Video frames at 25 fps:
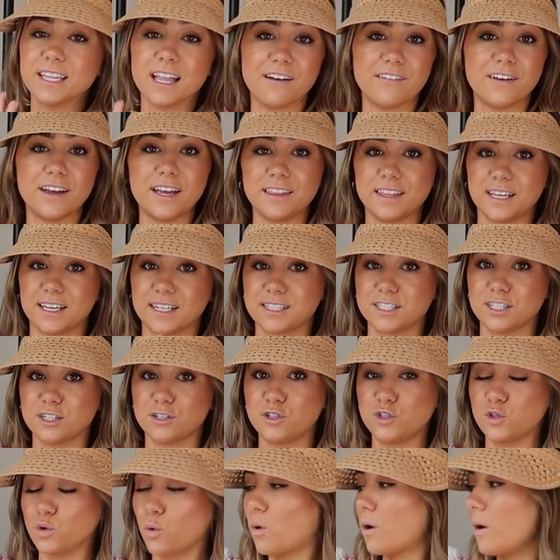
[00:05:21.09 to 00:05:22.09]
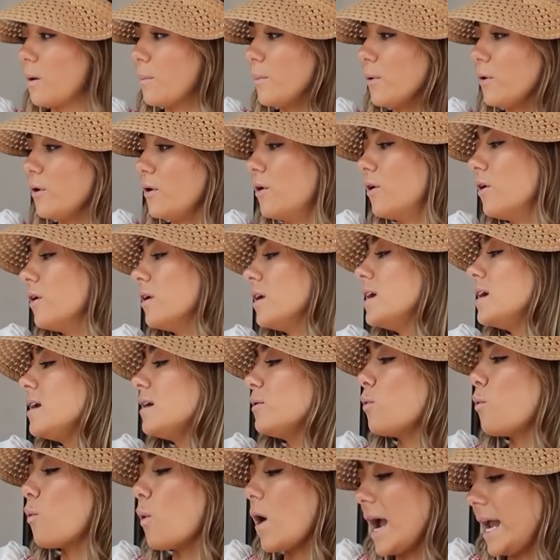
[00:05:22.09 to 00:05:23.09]
love it. I think it's adorable,
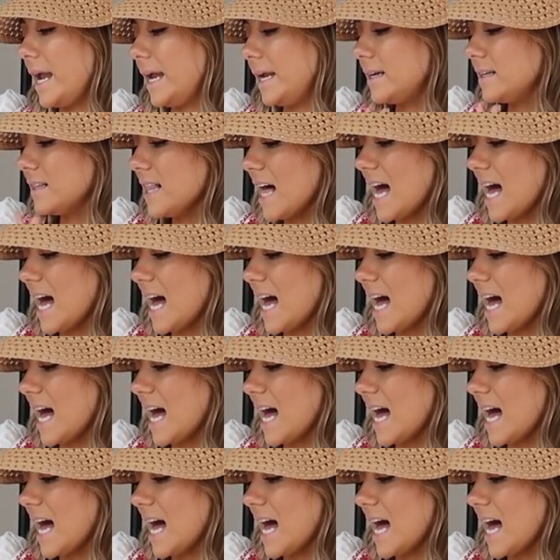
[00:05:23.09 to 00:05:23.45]
white,